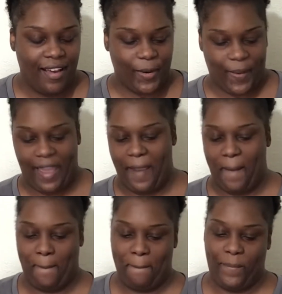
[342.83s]
Okay,
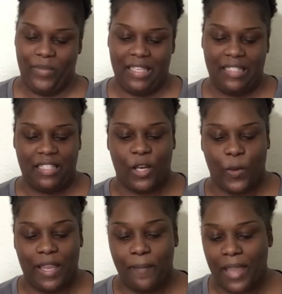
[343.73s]
so
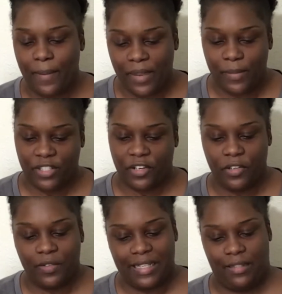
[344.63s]
it may be
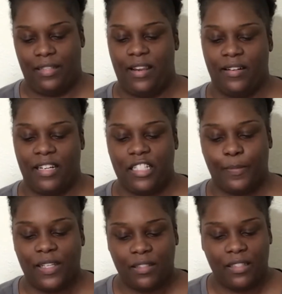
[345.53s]
maternal instinct,
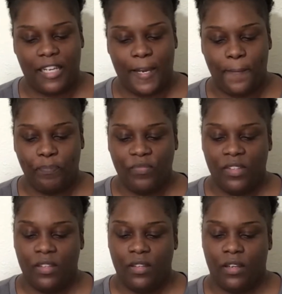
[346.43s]
especially
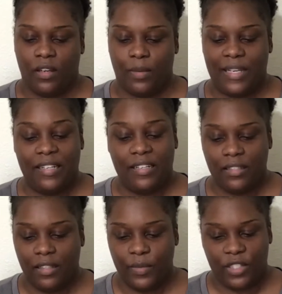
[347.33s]
um,
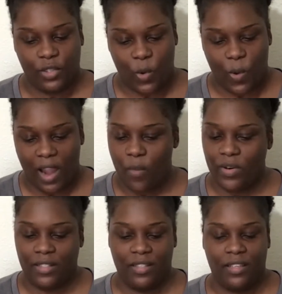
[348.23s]
initially with Toy. I
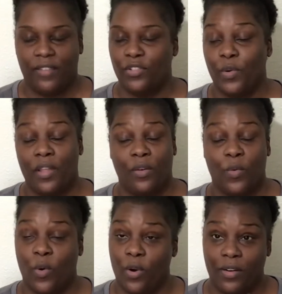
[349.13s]
wanted to give Toy the
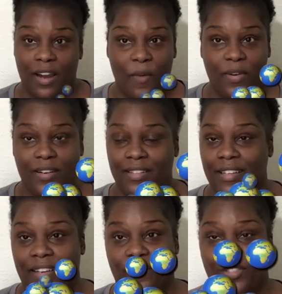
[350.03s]
world. I wanted to
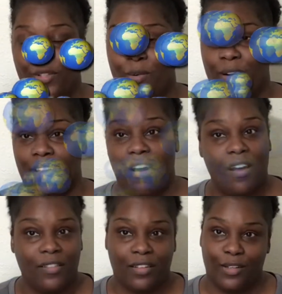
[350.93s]
give Toy
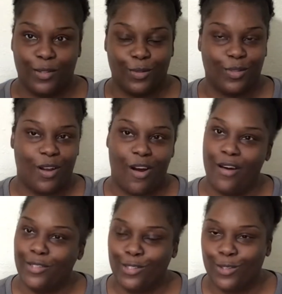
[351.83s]
all the clothes, all
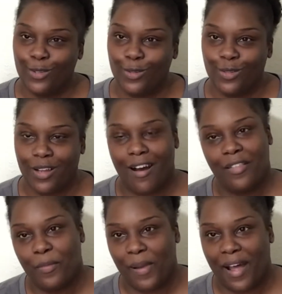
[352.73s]
the shoes, all
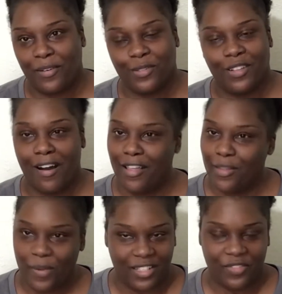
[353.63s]
the bottles, all the
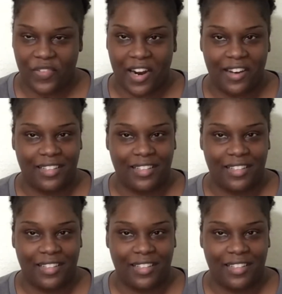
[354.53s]
pacifiers.